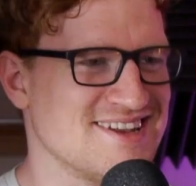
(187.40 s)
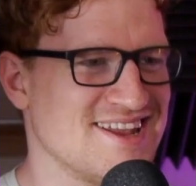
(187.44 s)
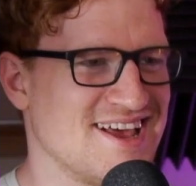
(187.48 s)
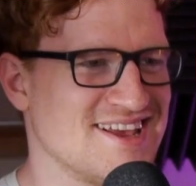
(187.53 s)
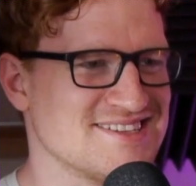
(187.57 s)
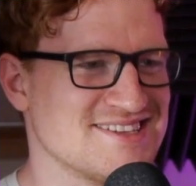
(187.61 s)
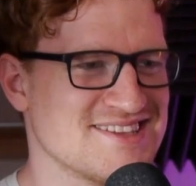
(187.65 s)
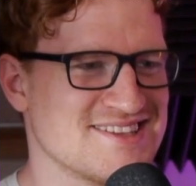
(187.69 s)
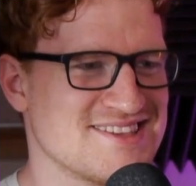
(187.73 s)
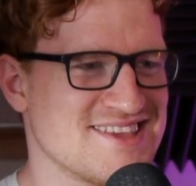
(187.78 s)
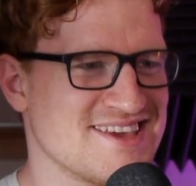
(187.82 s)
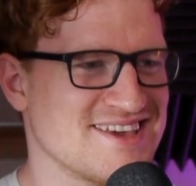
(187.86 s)

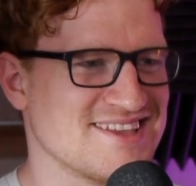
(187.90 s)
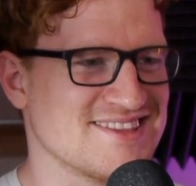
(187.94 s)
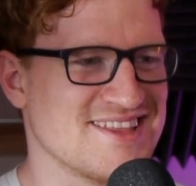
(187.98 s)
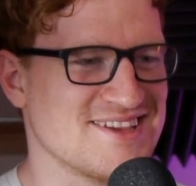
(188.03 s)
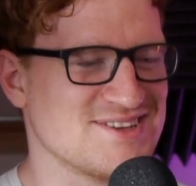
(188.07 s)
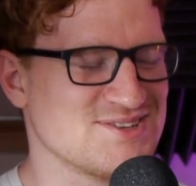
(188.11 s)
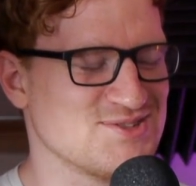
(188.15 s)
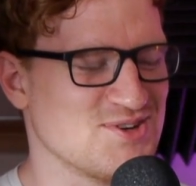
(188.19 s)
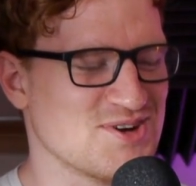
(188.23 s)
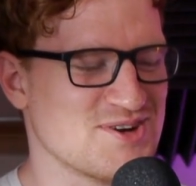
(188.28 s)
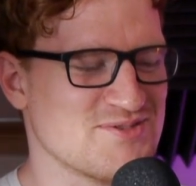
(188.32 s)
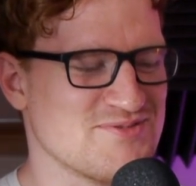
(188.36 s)
as a thing they
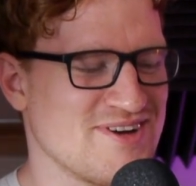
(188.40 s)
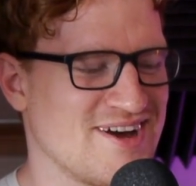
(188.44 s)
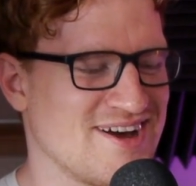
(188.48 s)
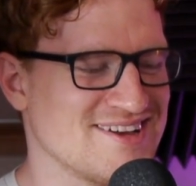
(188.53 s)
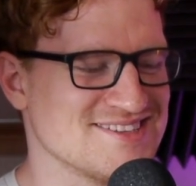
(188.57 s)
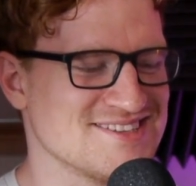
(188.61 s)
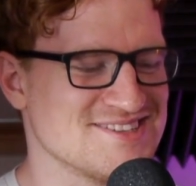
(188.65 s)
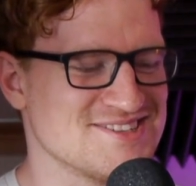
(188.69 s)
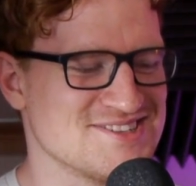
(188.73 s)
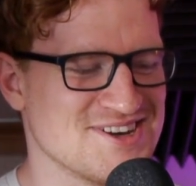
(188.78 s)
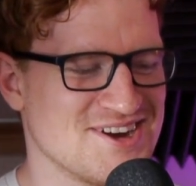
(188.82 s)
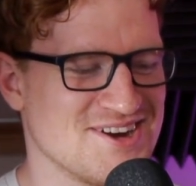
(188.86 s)
talk about
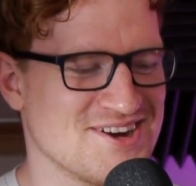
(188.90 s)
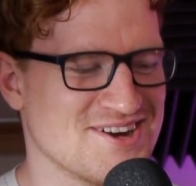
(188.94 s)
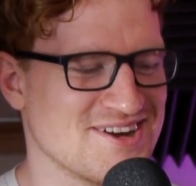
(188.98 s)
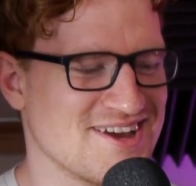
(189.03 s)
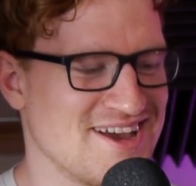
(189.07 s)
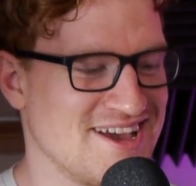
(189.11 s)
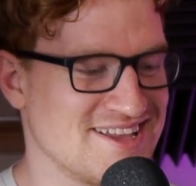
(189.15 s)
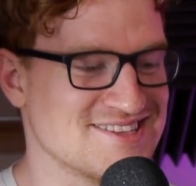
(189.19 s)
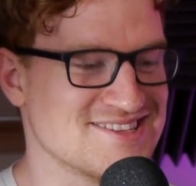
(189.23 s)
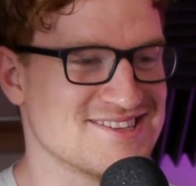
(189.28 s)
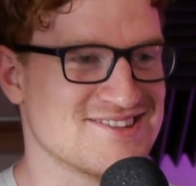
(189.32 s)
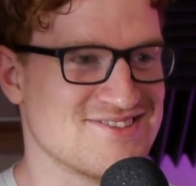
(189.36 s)
as a joke.
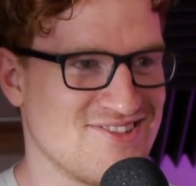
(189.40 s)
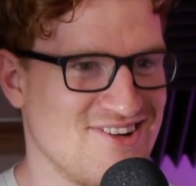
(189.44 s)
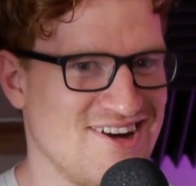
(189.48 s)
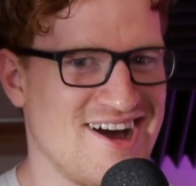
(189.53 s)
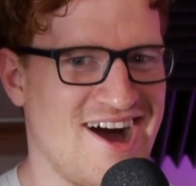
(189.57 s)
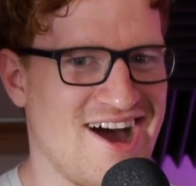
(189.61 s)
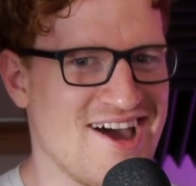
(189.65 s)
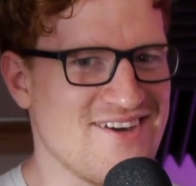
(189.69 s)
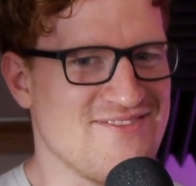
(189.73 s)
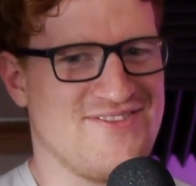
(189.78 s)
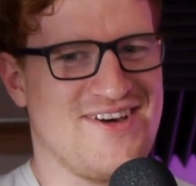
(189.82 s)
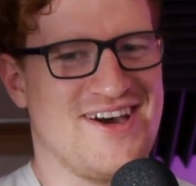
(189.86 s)
It's quite.
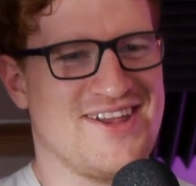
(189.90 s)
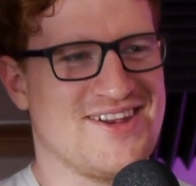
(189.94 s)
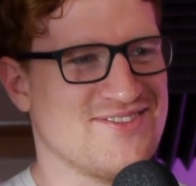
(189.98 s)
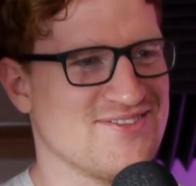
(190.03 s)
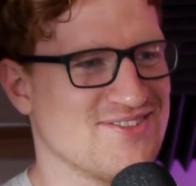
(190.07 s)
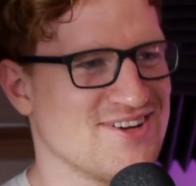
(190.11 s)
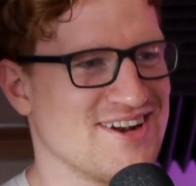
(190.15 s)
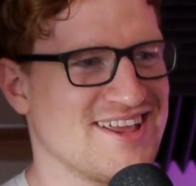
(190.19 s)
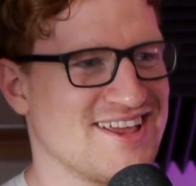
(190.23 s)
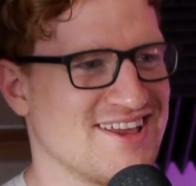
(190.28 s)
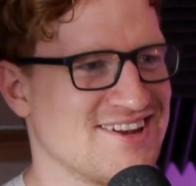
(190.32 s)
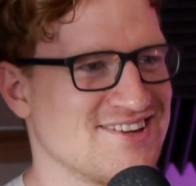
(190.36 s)
I find it
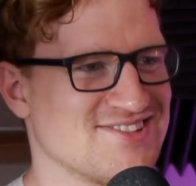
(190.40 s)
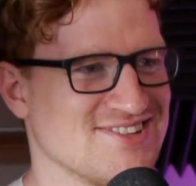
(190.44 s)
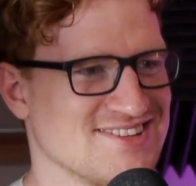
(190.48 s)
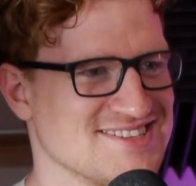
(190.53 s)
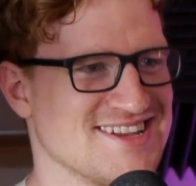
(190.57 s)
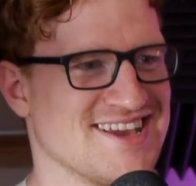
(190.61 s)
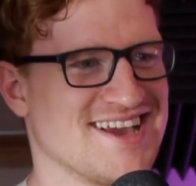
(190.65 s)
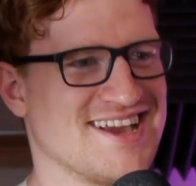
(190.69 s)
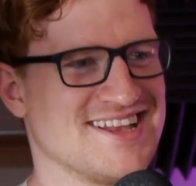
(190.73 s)
really interesting.